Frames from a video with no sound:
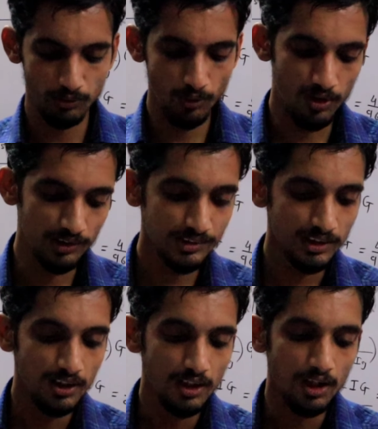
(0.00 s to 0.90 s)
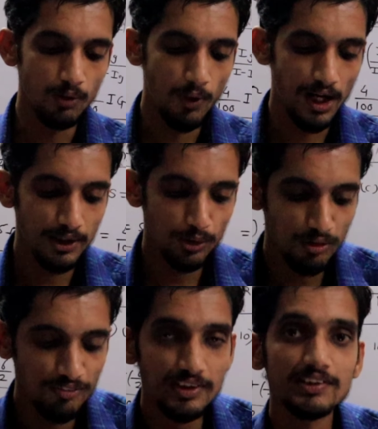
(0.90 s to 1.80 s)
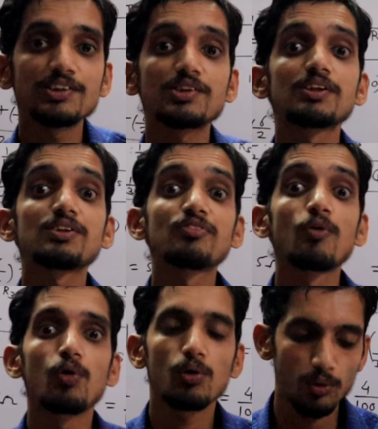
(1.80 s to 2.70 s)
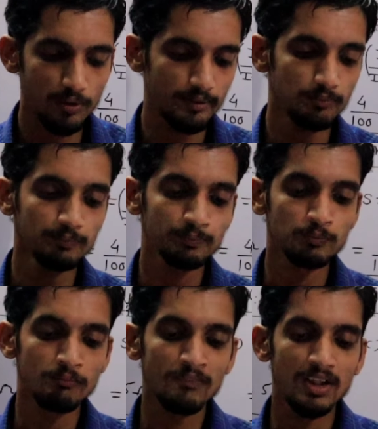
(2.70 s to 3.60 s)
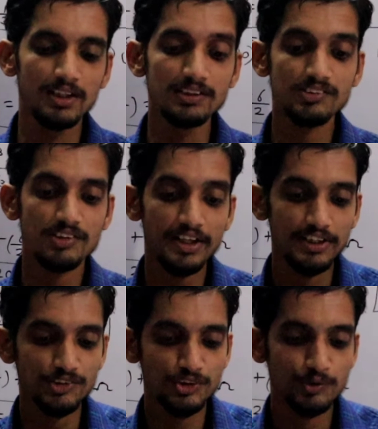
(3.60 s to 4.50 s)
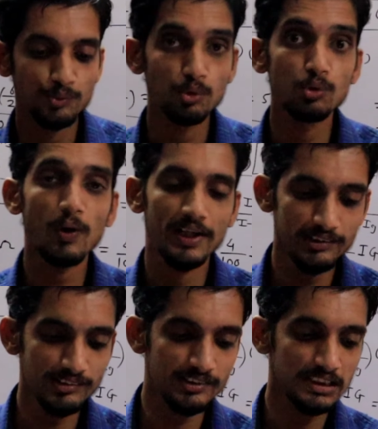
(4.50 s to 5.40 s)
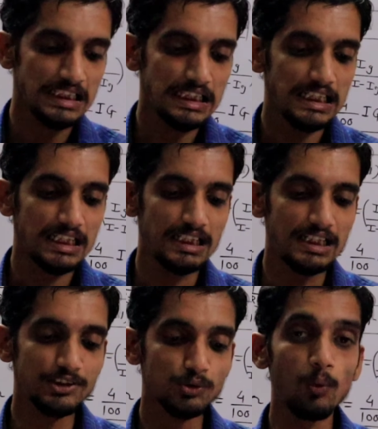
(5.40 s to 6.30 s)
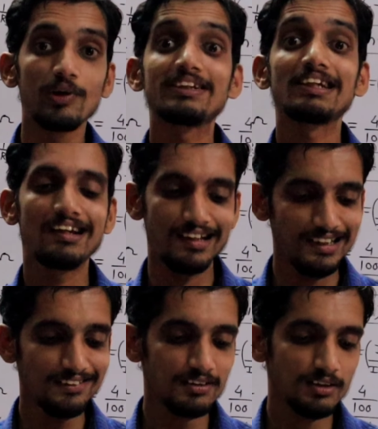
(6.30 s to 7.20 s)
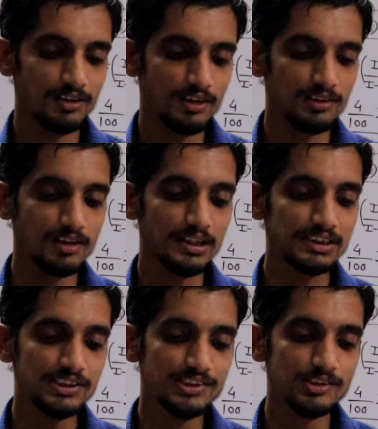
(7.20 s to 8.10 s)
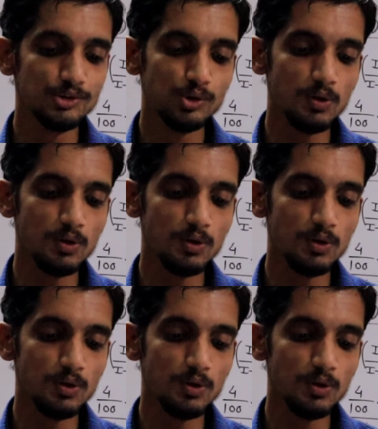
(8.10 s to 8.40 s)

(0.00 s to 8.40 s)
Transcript: was a wire of resistance 4 ohm is stretched to twice its original length. The resistance